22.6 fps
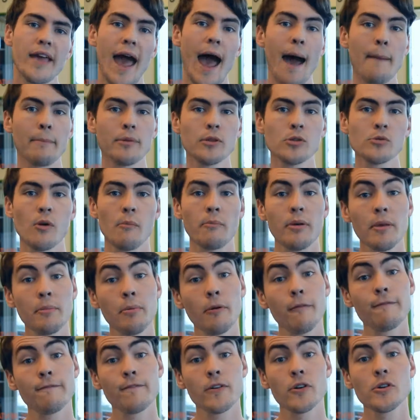happens when
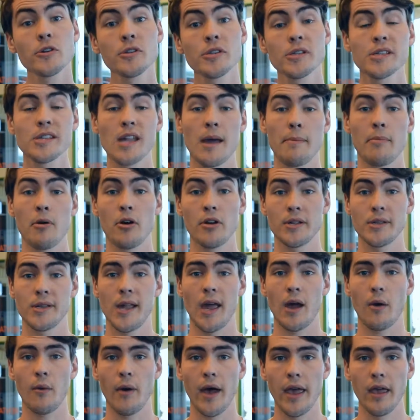people first step on a
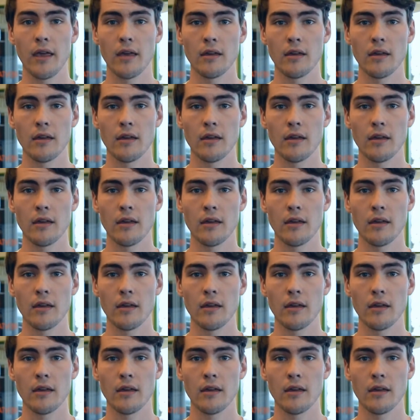Segway.